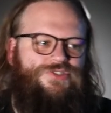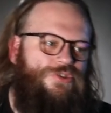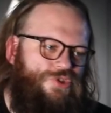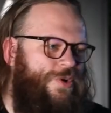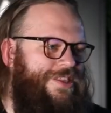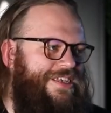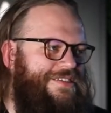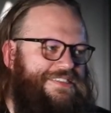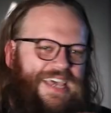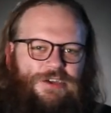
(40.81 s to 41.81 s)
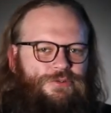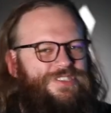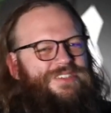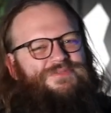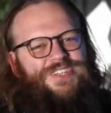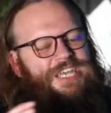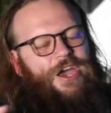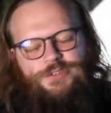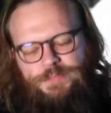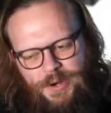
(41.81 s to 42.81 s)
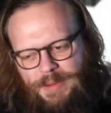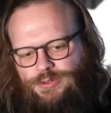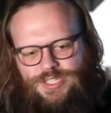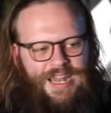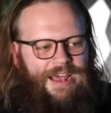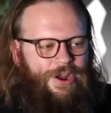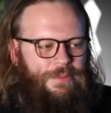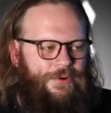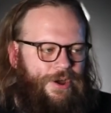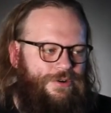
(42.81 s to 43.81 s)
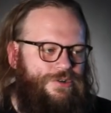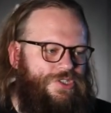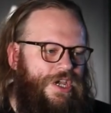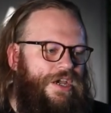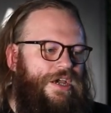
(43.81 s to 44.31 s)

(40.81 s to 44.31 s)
So, doing these salesy videos, promoting our own products,